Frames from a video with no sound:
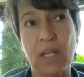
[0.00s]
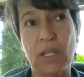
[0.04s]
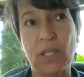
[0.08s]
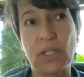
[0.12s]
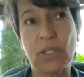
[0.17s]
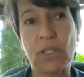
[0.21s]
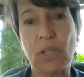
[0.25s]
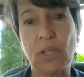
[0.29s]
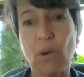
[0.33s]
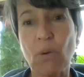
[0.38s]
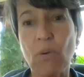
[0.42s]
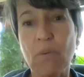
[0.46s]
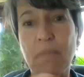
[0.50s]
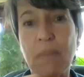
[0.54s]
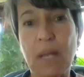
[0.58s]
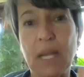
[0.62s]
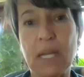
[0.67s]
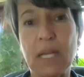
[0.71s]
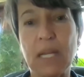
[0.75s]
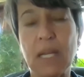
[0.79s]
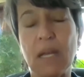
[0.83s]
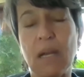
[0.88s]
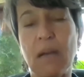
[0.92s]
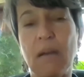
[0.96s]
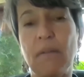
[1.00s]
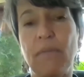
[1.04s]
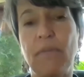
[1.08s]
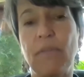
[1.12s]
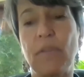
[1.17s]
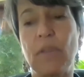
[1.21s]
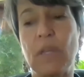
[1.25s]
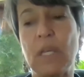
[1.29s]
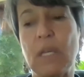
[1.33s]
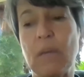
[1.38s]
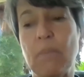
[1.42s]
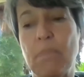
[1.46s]
so many of
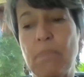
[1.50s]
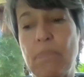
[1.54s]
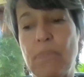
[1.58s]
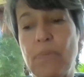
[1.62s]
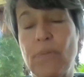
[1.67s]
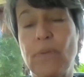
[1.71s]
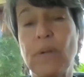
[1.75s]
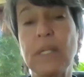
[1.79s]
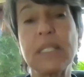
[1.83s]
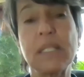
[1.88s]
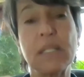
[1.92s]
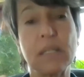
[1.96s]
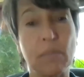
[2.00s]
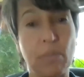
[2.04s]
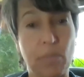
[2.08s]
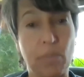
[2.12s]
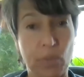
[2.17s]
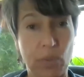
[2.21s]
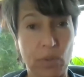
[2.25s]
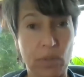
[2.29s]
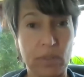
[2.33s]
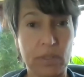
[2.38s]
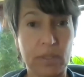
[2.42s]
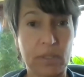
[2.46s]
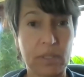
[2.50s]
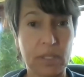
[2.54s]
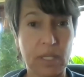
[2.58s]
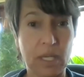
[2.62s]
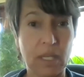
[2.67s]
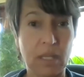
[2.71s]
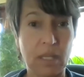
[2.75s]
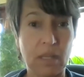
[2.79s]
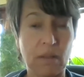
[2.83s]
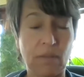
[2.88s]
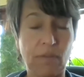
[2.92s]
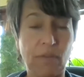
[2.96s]
the principles
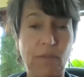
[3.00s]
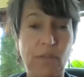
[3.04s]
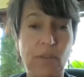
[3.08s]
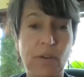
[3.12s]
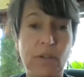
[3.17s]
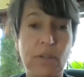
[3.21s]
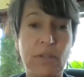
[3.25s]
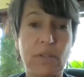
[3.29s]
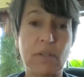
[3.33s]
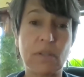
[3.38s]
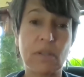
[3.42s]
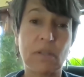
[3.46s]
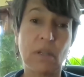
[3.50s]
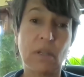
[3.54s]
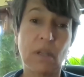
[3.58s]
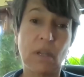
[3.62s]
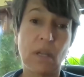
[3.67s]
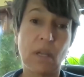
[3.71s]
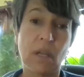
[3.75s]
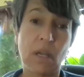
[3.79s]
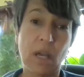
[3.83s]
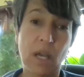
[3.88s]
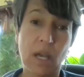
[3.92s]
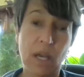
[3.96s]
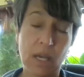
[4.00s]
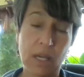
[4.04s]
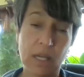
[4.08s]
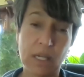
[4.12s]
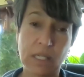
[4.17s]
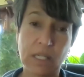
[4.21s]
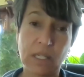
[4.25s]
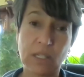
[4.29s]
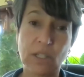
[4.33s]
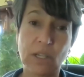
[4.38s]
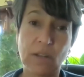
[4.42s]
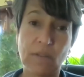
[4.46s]
in the first
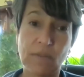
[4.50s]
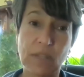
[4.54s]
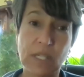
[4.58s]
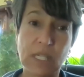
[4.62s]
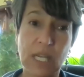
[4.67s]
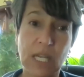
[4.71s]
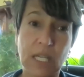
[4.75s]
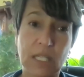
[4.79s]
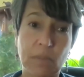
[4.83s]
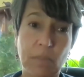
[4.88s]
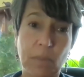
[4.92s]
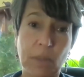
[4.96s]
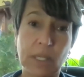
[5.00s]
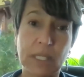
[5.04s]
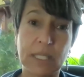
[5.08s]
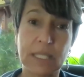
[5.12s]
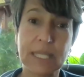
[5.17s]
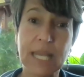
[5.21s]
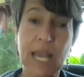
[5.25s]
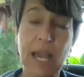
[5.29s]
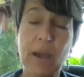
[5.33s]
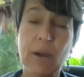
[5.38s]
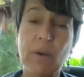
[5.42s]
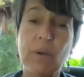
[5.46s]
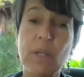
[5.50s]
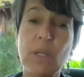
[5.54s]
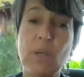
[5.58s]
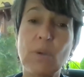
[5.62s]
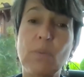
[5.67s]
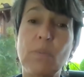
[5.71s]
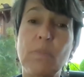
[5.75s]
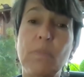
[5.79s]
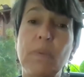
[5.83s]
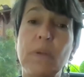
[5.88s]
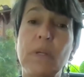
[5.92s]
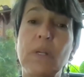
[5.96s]
edition of the textbook is how do
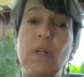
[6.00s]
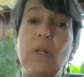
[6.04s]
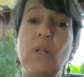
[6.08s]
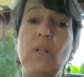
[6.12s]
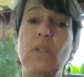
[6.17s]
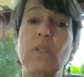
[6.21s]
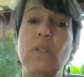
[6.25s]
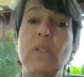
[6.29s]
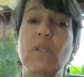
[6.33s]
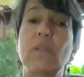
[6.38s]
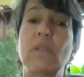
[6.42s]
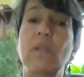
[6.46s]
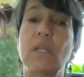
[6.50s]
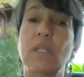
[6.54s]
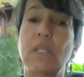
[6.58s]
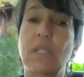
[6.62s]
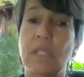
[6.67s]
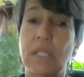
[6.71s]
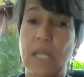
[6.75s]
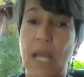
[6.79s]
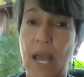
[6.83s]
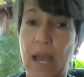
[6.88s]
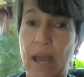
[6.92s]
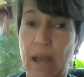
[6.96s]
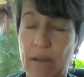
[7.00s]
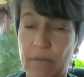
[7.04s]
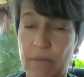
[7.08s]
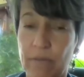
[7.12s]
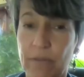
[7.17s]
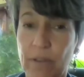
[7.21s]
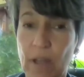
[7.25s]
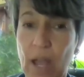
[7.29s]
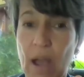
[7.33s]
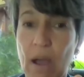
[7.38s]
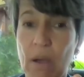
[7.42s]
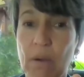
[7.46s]
you build the staff?
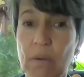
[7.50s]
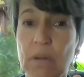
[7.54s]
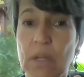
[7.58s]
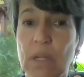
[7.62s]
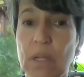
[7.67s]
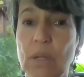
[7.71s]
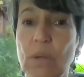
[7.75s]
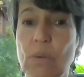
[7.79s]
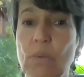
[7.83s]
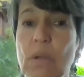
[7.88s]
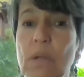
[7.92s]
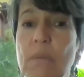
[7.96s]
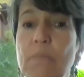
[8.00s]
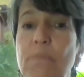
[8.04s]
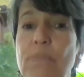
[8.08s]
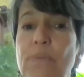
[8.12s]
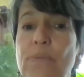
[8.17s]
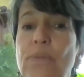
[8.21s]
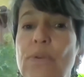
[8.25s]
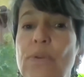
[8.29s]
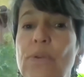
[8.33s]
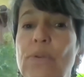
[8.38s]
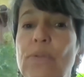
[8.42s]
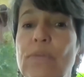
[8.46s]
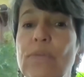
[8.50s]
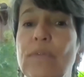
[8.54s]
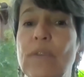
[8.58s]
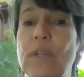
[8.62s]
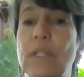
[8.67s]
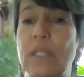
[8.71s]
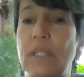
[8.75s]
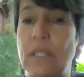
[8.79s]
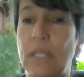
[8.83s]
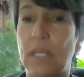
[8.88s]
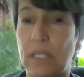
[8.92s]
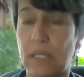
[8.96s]
How do you improve
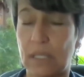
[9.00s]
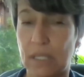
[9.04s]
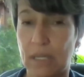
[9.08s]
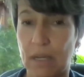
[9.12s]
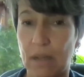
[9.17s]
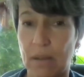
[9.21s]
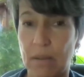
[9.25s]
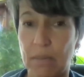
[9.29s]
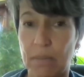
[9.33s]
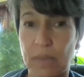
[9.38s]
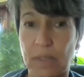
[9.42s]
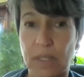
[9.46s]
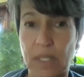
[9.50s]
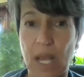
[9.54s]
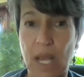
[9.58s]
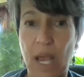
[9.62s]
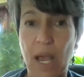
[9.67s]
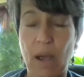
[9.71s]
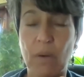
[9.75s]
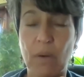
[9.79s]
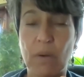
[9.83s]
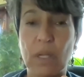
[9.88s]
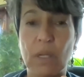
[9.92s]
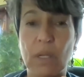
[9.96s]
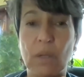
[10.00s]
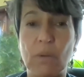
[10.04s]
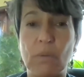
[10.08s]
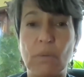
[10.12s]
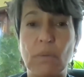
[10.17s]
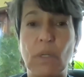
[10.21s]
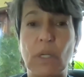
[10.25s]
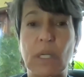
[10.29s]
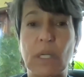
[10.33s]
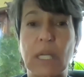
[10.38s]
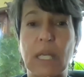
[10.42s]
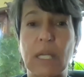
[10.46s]
the systems? How do you
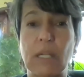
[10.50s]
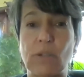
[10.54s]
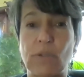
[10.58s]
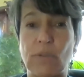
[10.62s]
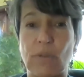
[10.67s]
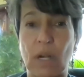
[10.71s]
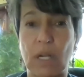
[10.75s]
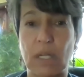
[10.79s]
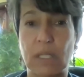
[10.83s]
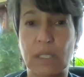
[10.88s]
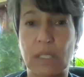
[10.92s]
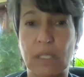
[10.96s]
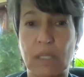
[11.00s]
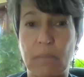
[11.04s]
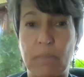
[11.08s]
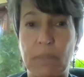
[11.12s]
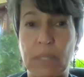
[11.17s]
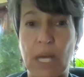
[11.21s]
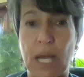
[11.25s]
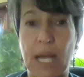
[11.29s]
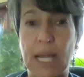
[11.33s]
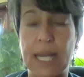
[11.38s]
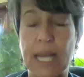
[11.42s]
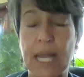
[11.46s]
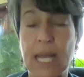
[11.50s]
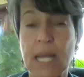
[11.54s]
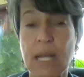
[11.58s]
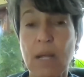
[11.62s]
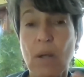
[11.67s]
look at drug supply?